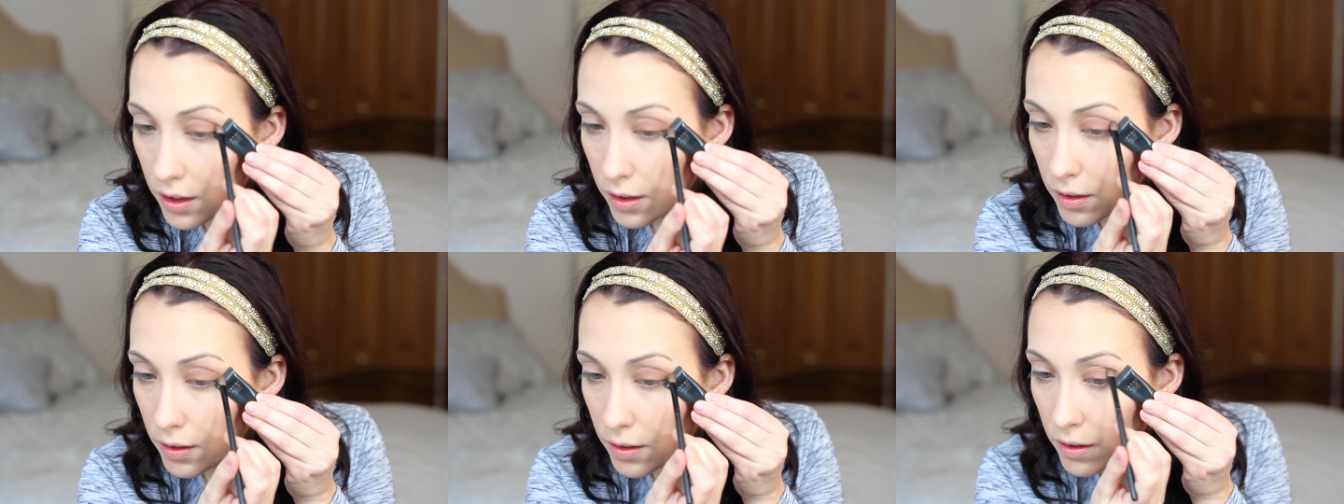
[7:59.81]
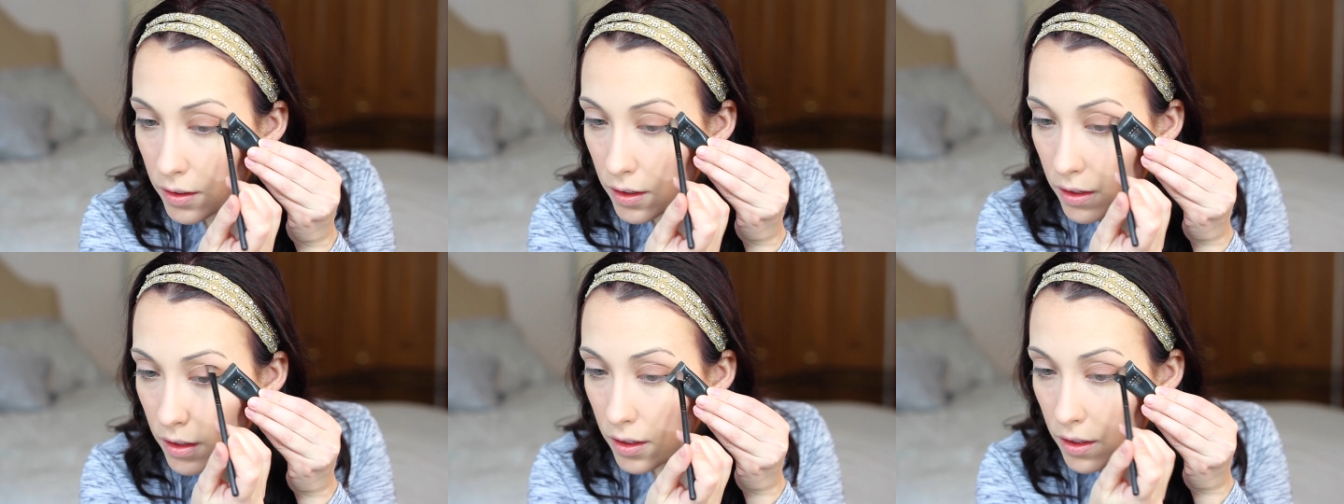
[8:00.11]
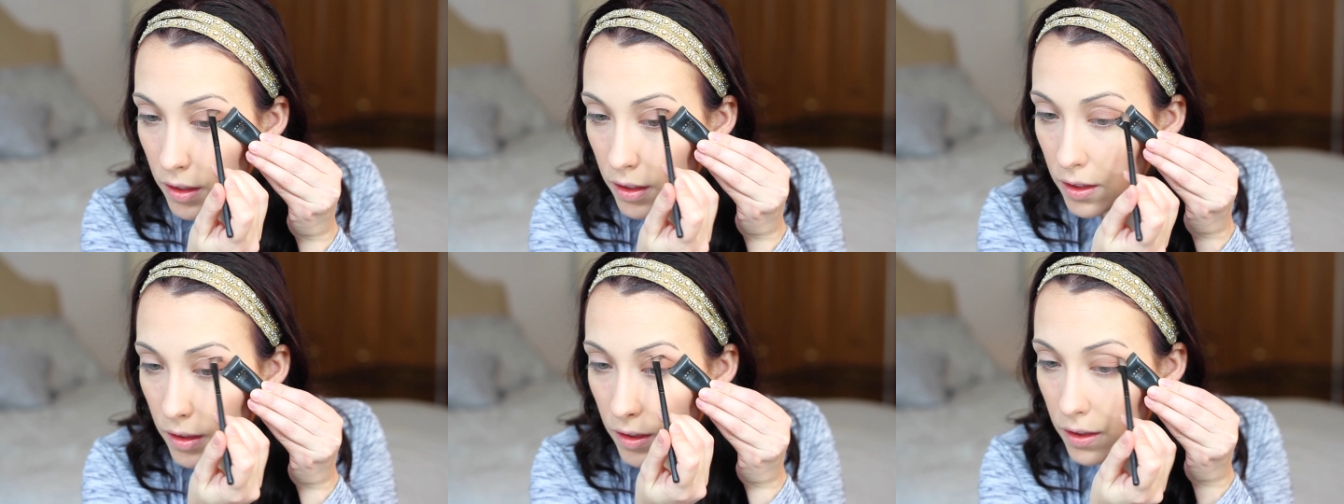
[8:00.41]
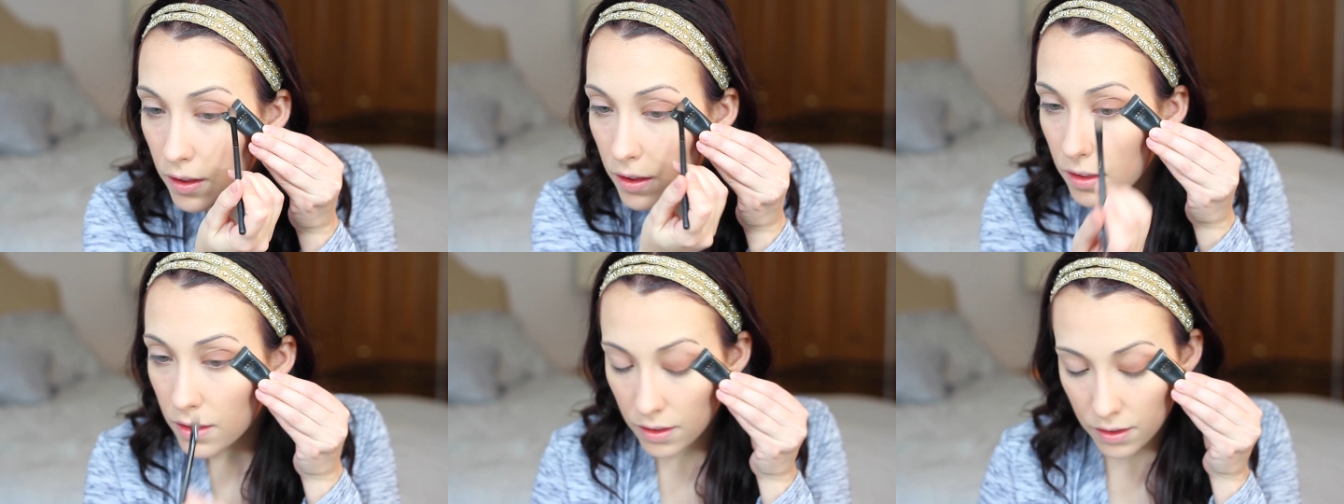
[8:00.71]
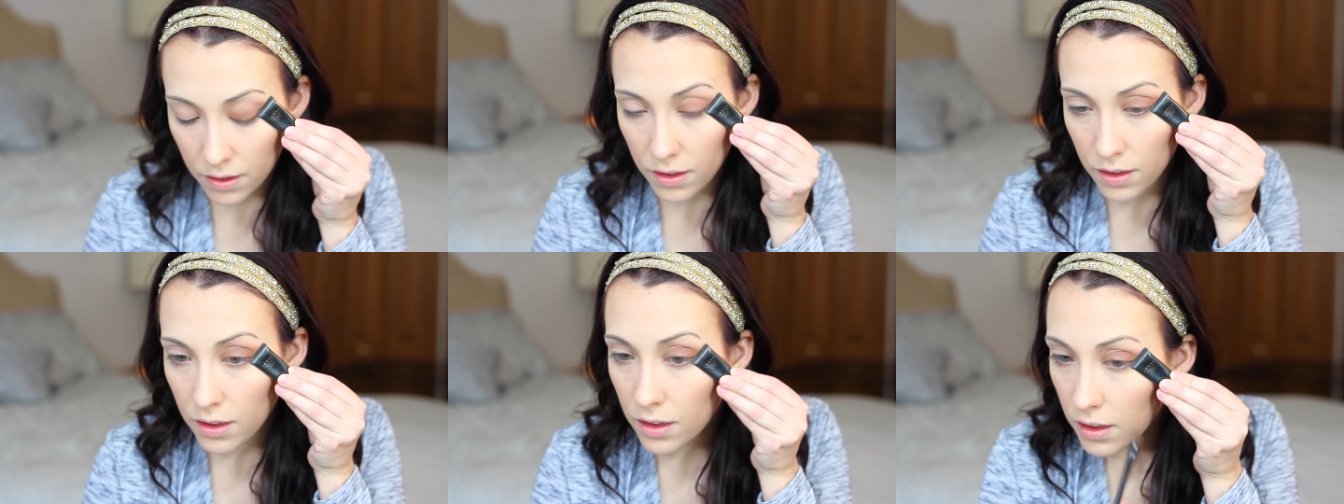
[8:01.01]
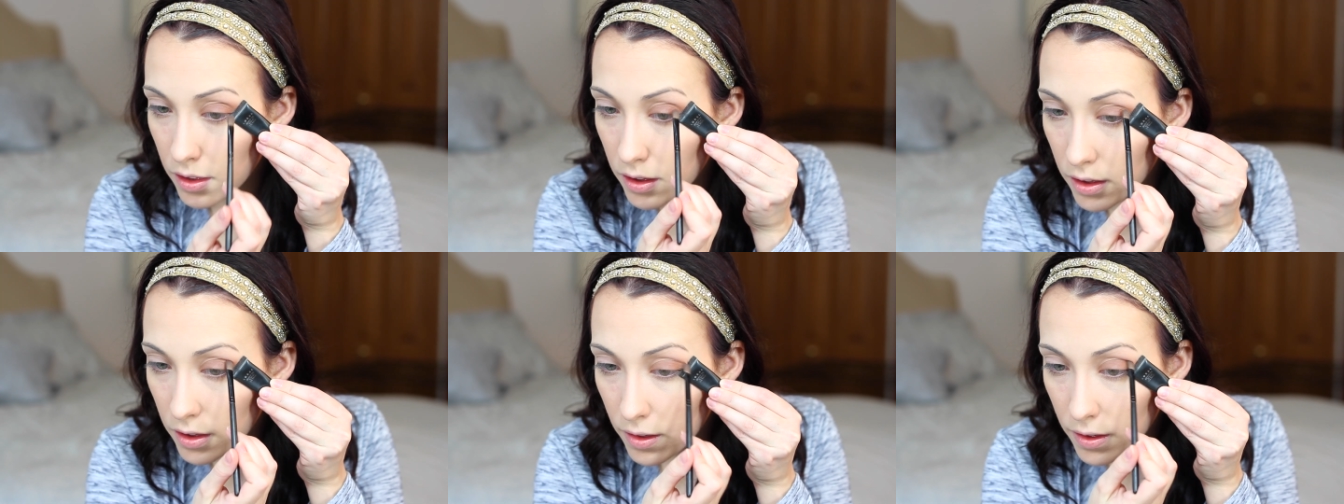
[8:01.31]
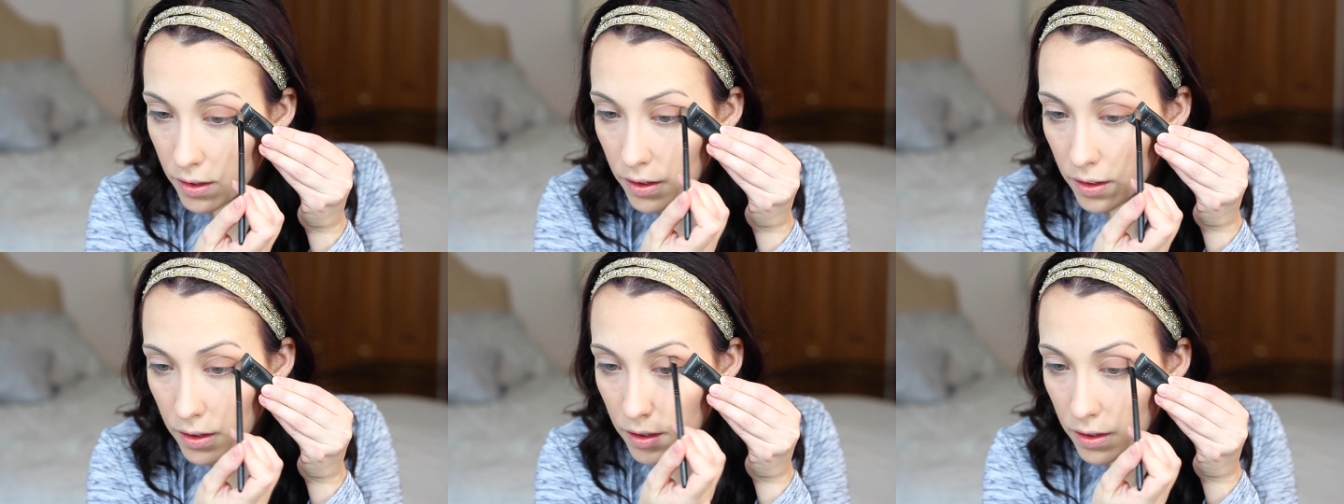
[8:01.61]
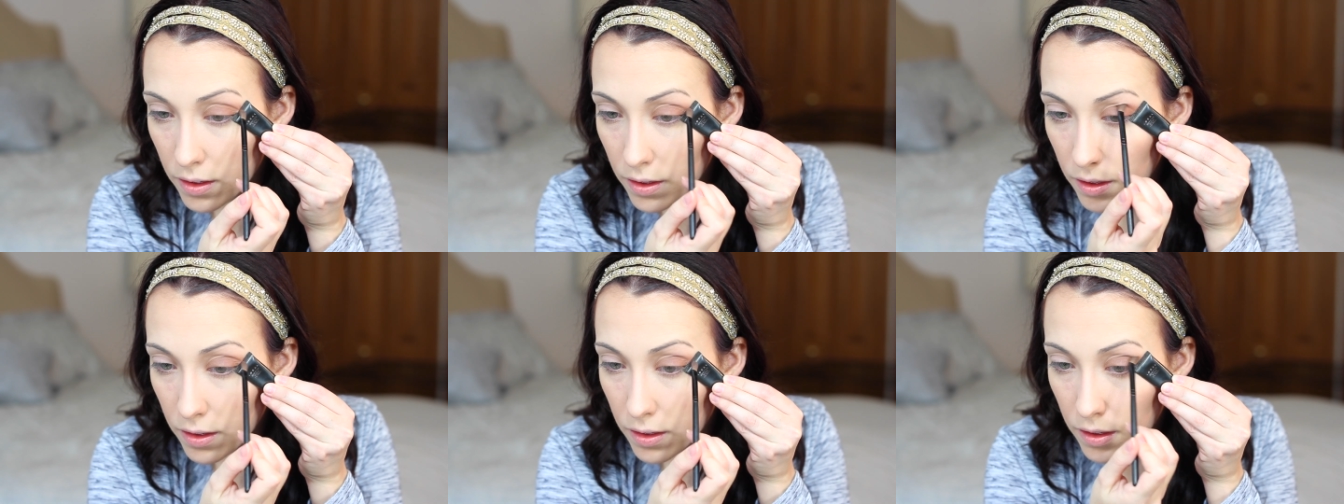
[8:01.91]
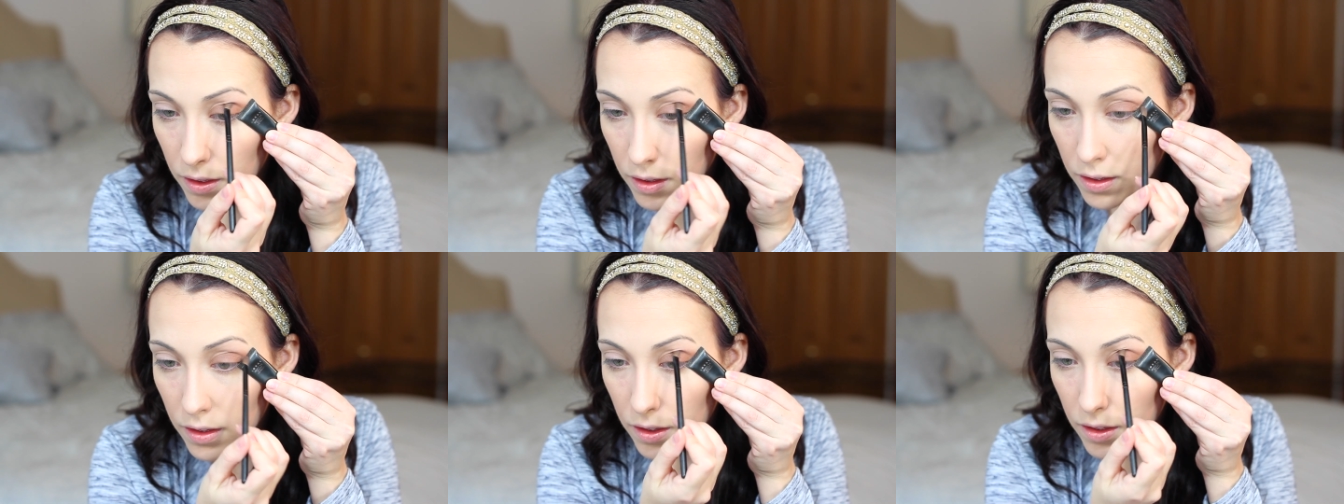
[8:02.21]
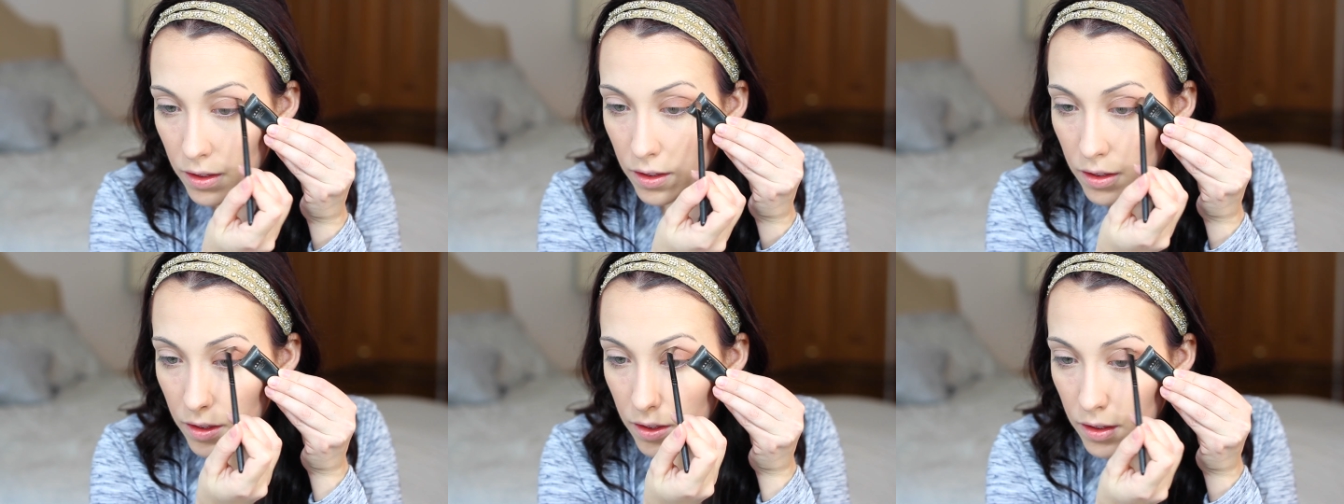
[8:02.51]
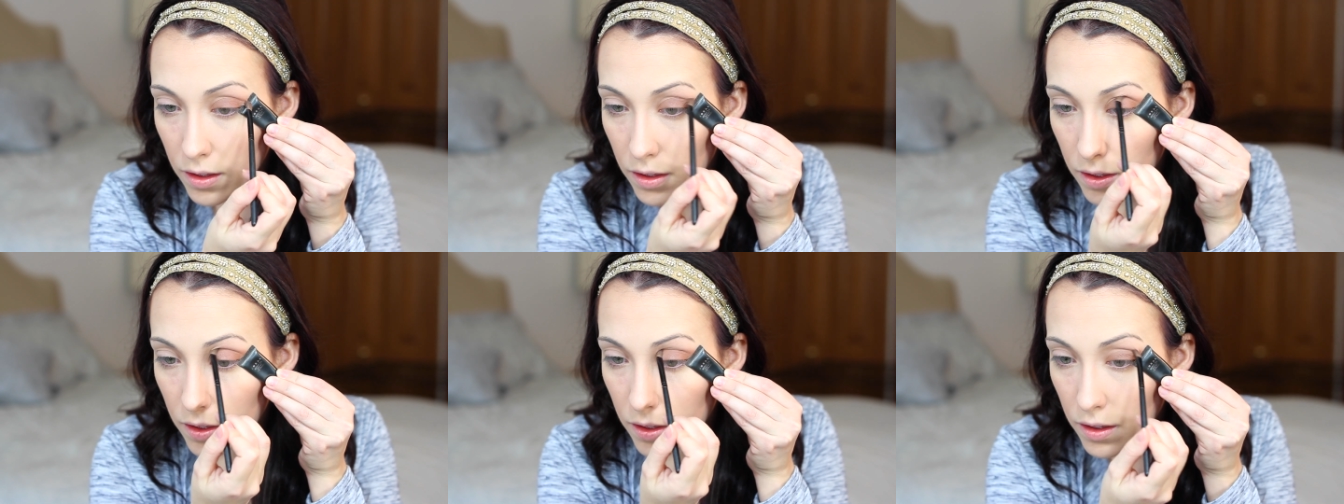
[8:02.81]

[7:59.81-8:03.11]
pigment shadow. It's just super vibrant